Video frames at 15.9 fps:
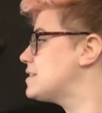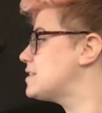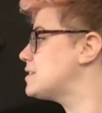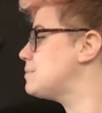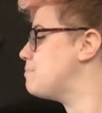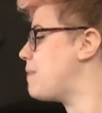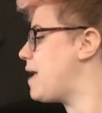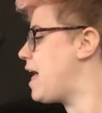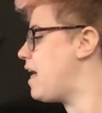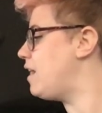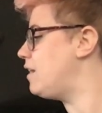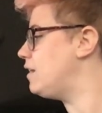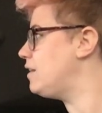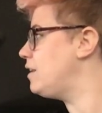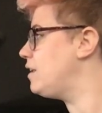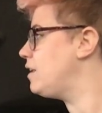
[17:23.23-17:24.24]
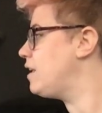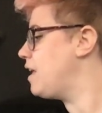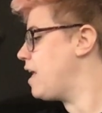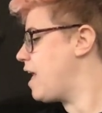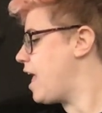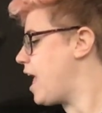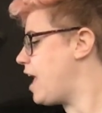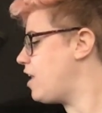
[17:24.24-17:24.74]
smell
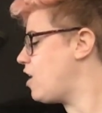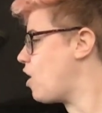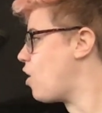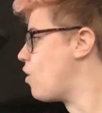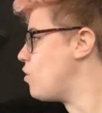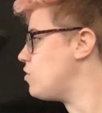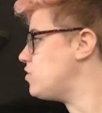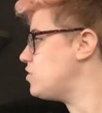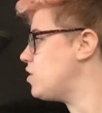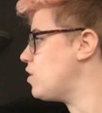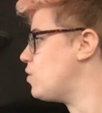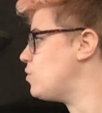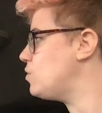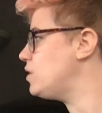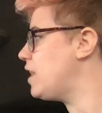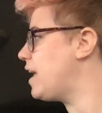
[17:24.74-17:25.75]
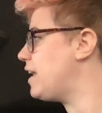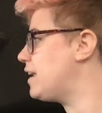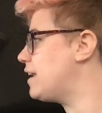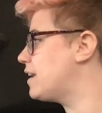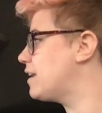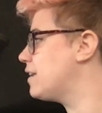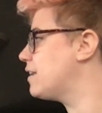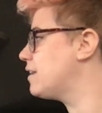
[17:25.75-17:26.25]
and also like
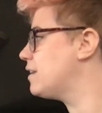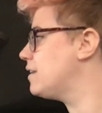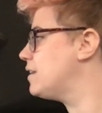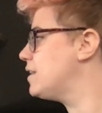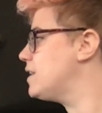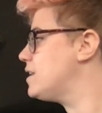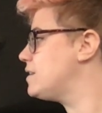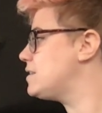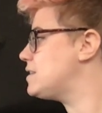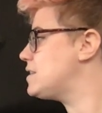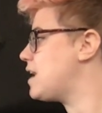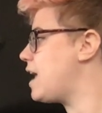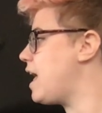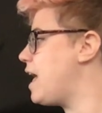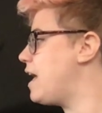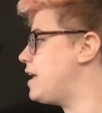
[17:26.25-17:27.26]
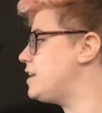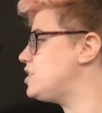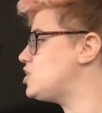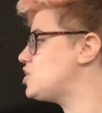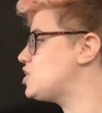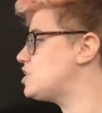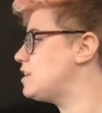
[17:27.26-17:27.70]
touch.